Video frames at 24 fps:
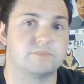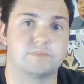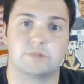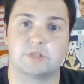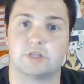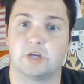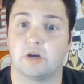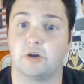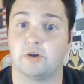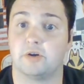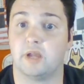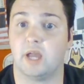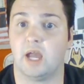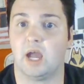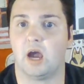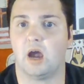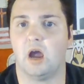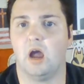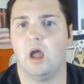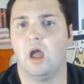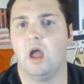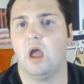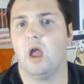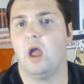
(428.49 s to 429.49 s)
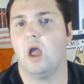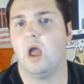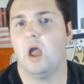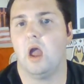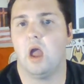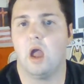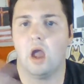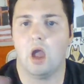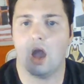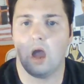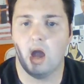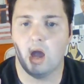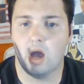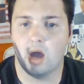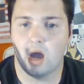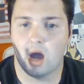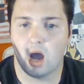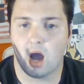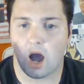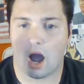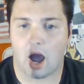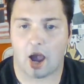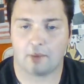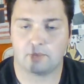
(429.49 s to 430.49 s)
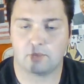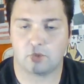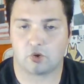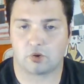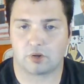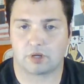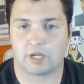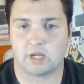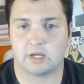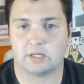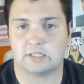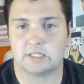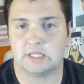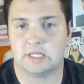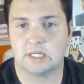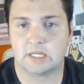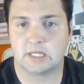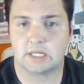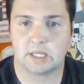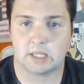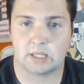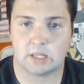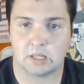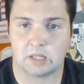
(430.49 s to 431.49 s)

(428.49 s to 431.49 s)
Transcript: So yeah, I'm NorCal Nick,